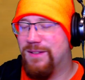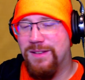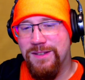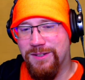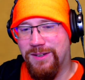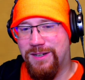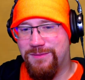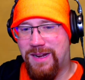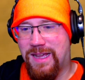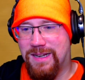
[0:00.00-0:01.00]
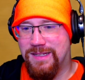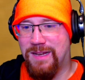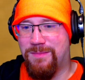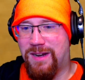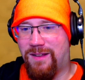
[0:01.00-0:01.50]
So here's what I got to
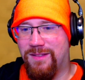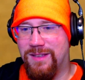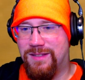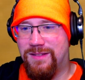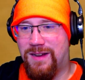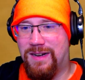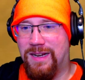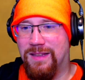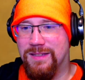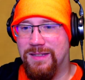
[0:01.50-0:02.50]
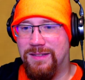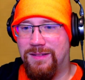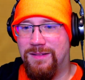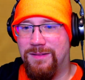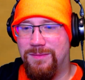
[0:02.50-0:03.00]
say about all this. All right, listen.
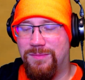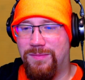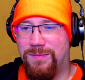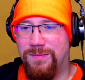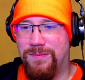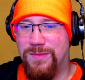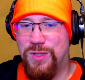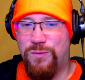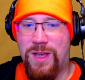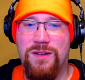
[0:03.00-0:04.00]
Two-factor